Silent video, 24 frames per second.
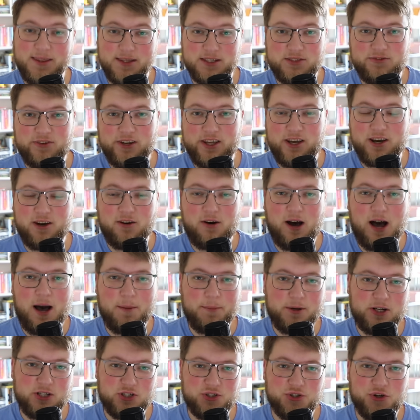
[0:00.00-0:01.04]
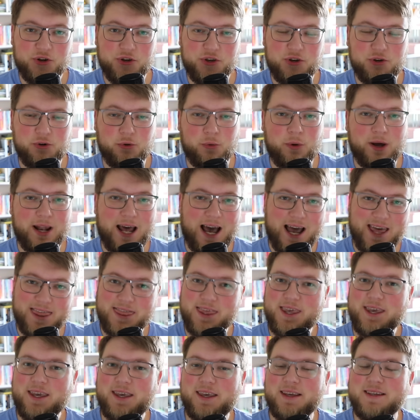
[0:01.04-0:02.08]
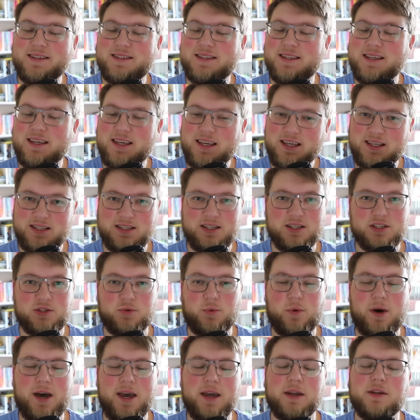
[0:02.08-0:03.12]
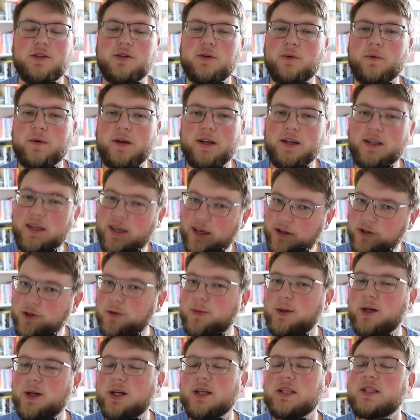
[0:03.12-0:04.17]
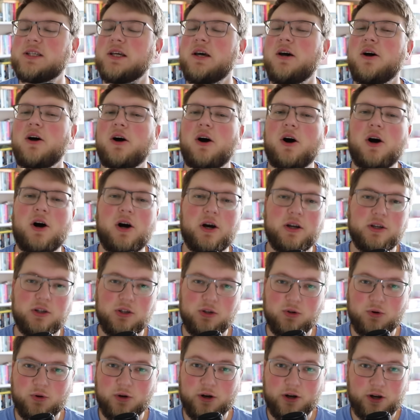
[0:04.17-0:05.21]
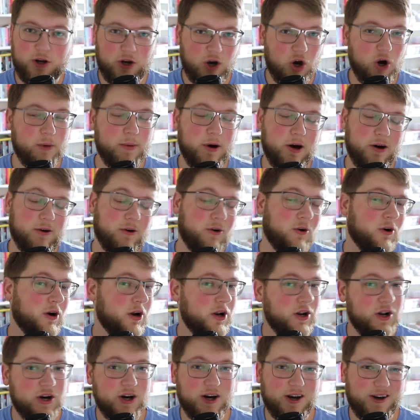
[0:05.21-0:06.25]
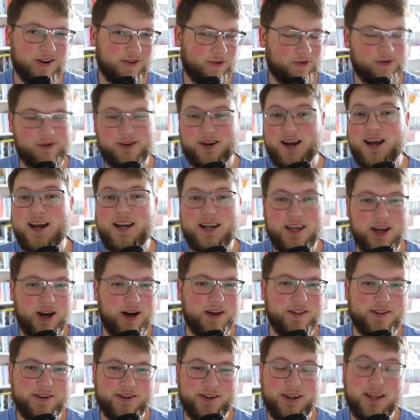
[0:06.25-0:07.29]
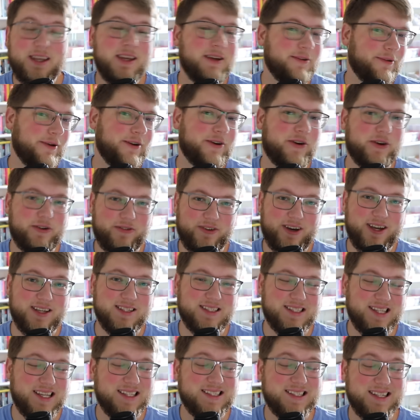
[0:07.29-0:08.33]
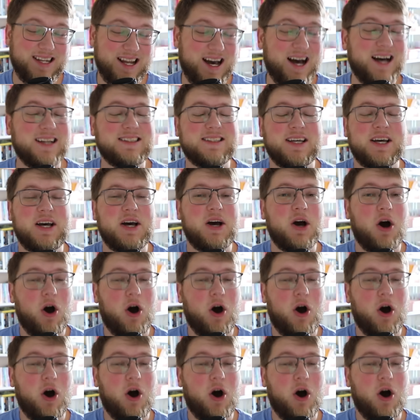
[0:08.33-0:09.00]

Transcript: In this video, I'm going to show you what I think is the easiest way to read Kindle books on your Kobo or Nook or any other e-reader device that's not